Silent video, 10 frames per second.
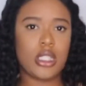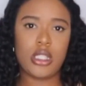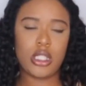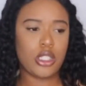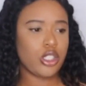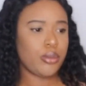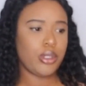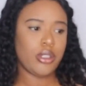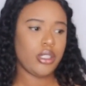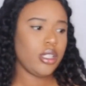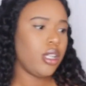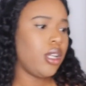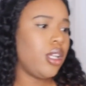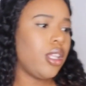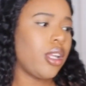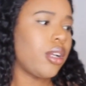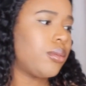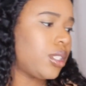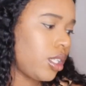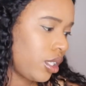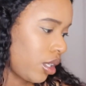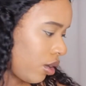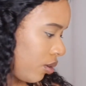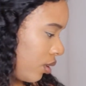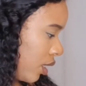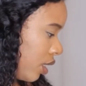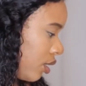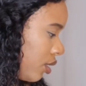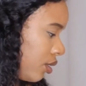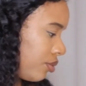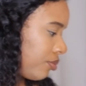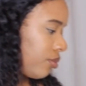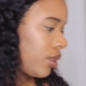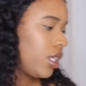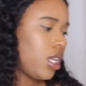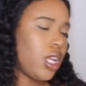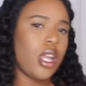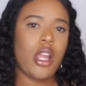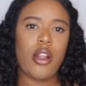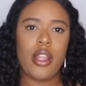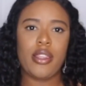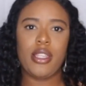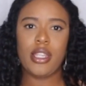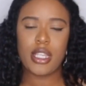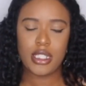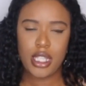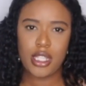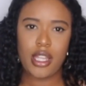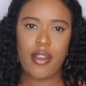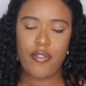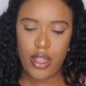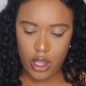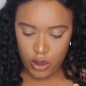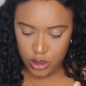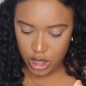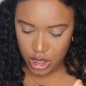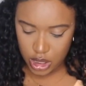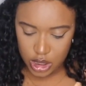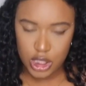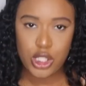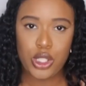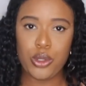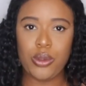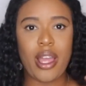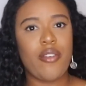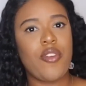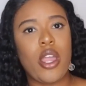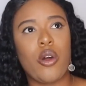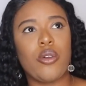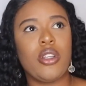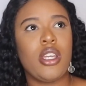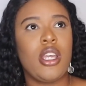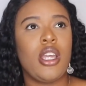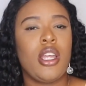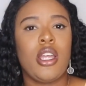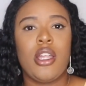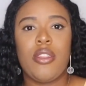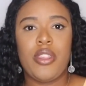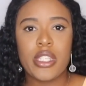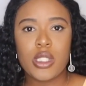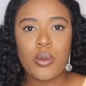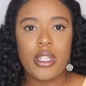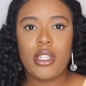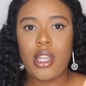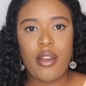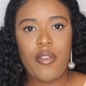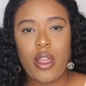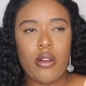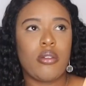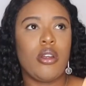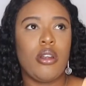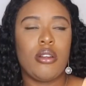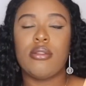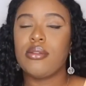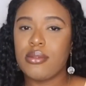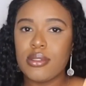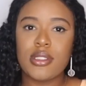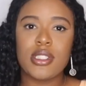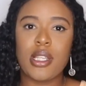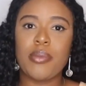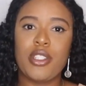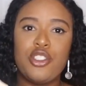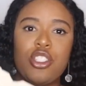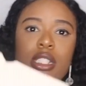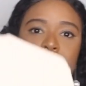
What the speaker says: is such a beauty. Like, I'm telling y'all. Like, all right, the next thing that I found is cute. I found this one, and I found something just